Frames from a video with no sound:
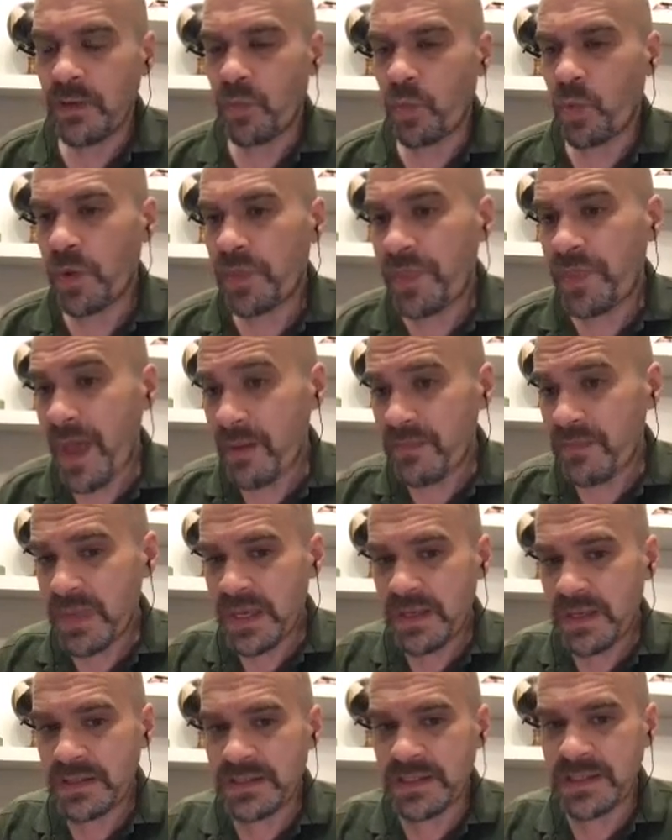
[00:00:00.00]
What that
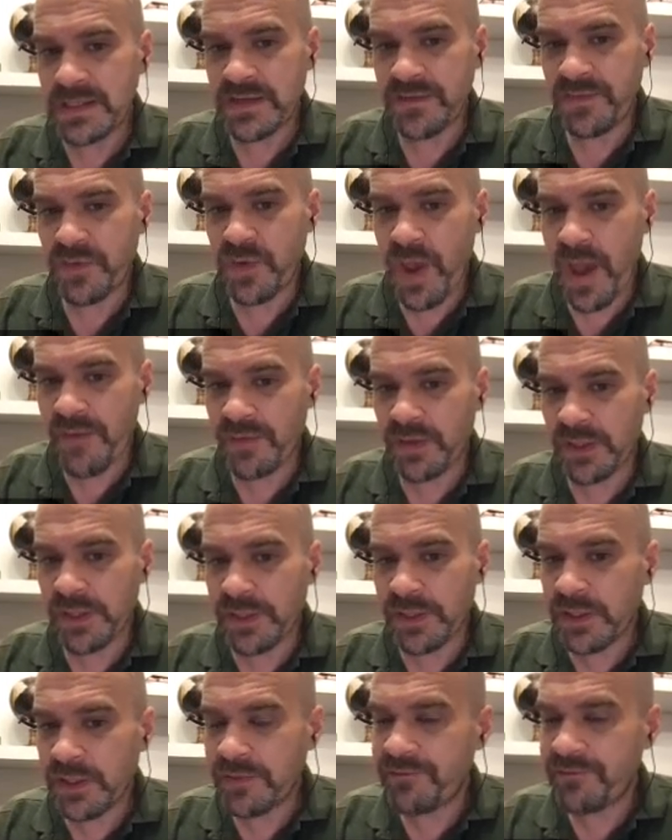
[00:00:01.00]
means is if you have a
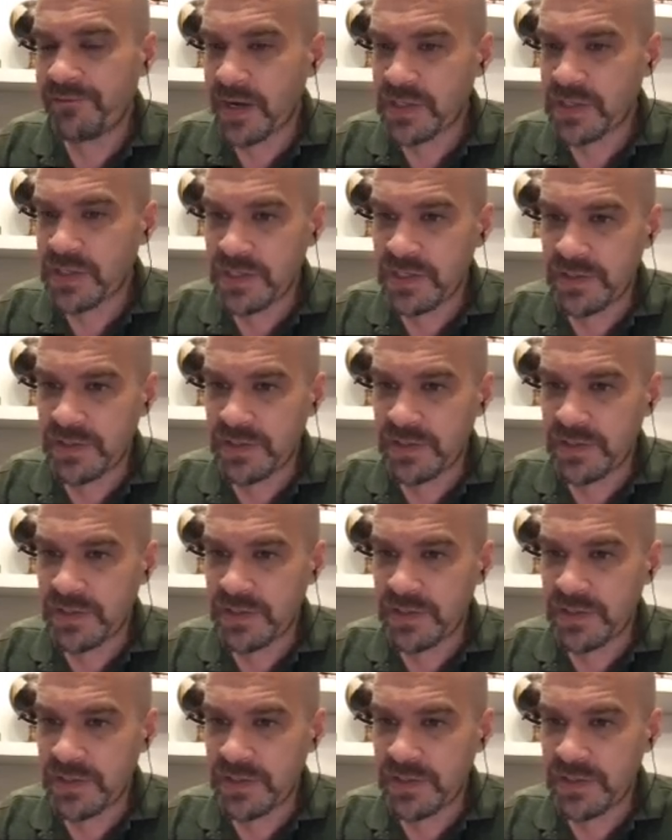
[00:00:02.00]
little infection